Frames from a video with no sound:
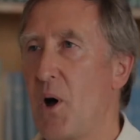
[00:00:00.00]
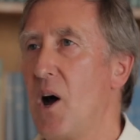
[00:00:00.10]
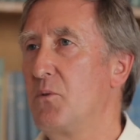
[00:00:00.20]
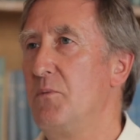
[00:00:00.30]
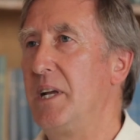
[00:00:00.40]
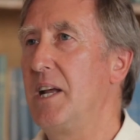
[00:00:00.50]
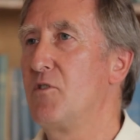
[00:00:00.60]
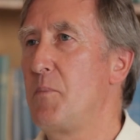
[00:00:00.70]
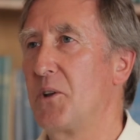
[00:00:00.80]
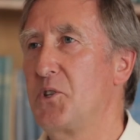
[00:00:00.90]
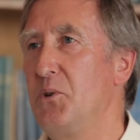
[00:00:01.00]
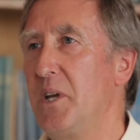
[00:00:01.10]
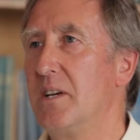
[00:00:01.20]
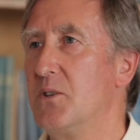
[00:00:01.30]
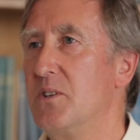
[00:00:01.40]
Park, we've been here for about 2
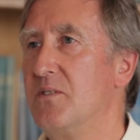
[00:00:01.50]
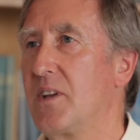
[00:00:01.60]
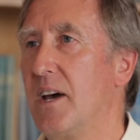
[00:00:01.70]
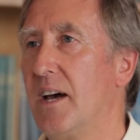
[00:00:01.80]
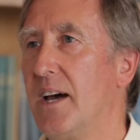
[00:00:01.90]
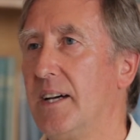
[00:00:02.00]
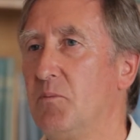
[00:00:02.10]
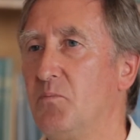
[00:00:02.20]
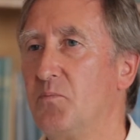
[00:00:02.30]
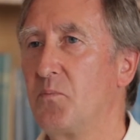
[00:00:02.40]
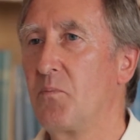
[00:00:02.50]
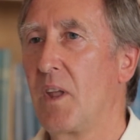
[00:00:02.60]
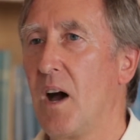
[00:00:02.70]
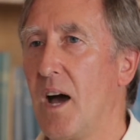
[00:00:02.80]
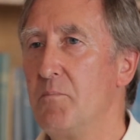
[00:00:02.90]
years.
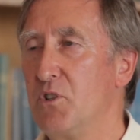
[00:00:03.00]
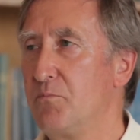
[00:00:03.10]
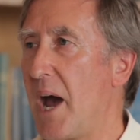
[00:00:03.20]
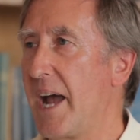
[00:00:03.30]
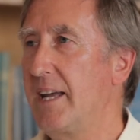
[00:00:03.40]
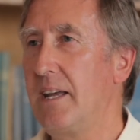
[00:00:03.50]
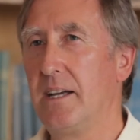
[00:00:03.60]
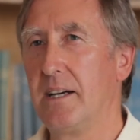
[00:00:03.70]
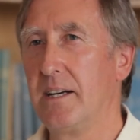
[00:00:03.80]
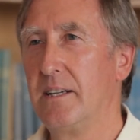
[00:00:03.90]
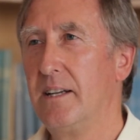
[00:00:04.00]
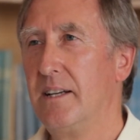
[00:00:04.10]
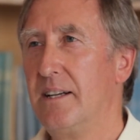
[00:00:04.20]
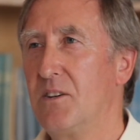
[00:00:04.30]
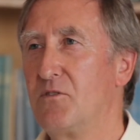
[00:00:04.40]
I moved back here
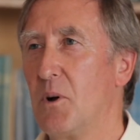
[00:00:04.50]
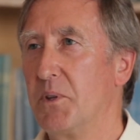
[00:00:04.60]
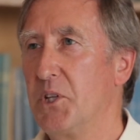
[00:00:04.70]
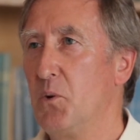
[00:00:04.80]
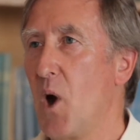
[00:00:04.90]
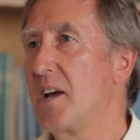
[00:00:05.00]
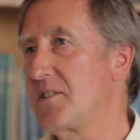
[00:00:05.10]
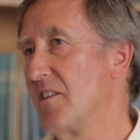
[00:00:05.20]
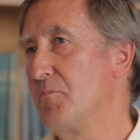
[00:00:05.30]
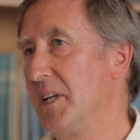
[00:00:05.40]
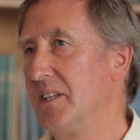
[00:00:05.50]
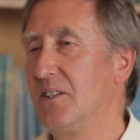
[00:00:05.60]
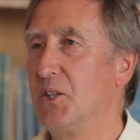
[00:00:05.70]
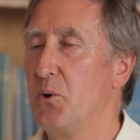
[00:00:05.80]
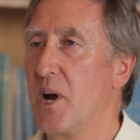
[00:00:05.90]
from the US. I've been in
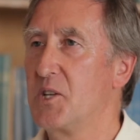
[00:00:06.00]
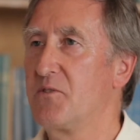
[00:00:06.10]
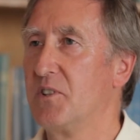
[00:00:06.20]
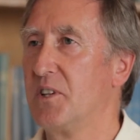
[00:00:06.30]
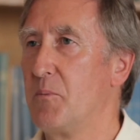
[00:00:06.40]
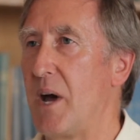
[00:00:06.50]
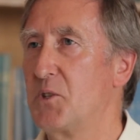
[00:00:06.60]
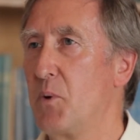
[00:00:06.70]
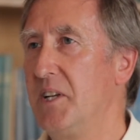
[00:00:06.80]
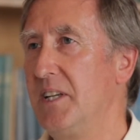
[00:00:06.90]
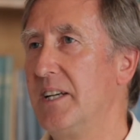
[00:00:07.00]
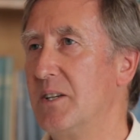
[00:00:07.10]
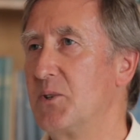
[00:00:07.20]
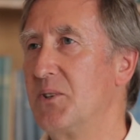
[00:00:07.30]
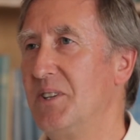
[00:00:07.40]
the US for about 20
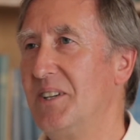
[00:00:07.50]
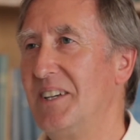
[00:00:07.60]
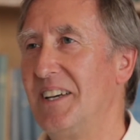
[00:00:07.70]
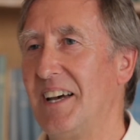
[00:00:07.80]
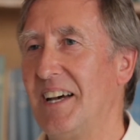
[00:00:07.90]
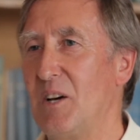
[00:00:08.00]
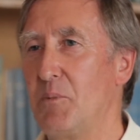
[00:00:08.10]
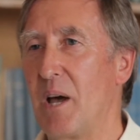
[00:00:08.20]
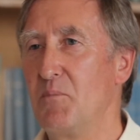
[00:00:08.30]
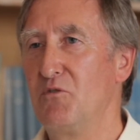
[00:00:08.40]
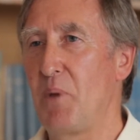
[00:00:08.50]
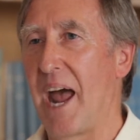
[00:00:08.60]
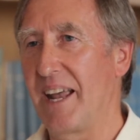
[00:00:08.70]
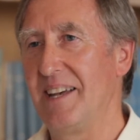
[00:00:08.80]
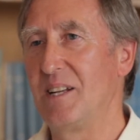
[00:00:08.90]
years, but I moved
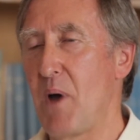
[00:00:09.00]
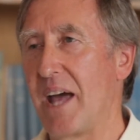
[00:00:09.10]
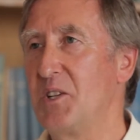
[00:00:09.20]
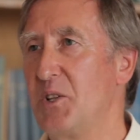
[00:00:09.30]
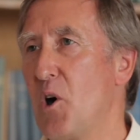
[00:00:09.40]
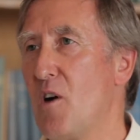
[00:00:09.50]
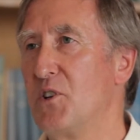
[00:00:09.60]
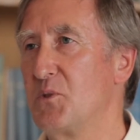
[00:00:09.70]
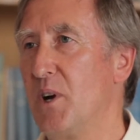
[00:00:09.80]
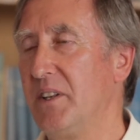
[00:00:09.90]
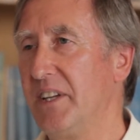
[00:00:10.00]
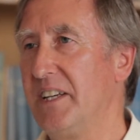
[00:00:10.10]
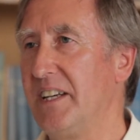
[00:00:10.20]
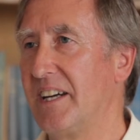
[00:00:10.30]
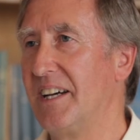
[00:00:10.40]
back here to manage the office when
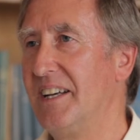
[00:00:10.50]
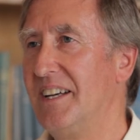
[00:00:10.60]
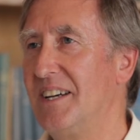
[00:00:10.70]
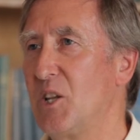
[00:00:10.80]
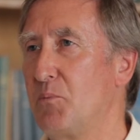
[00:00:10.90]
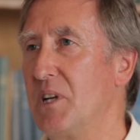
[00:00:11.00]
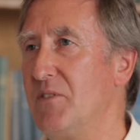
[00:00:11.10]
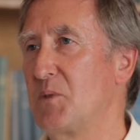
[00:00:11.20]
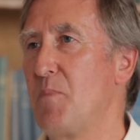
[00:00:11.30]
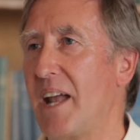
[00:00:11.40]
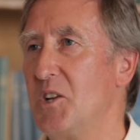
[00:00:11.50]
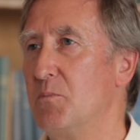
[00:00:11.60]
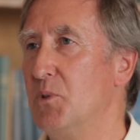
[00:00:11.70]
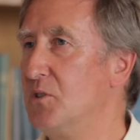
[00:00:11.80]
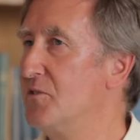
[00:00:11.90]
the previous manager
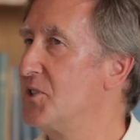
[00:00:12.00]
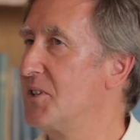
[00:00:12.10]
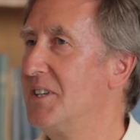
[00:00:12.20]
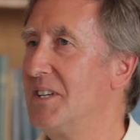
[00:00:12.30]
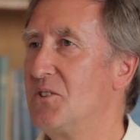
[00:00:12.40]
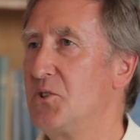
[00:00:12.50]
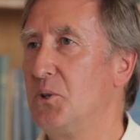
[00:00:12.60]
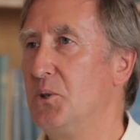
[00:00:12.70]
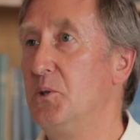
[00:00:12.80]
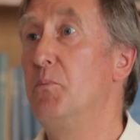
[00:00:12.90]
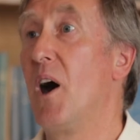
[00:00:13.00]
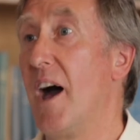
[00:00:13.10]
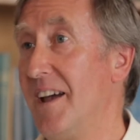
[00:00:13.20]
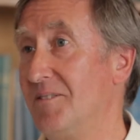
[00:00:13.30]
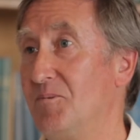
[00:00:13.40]
moved to Dubai.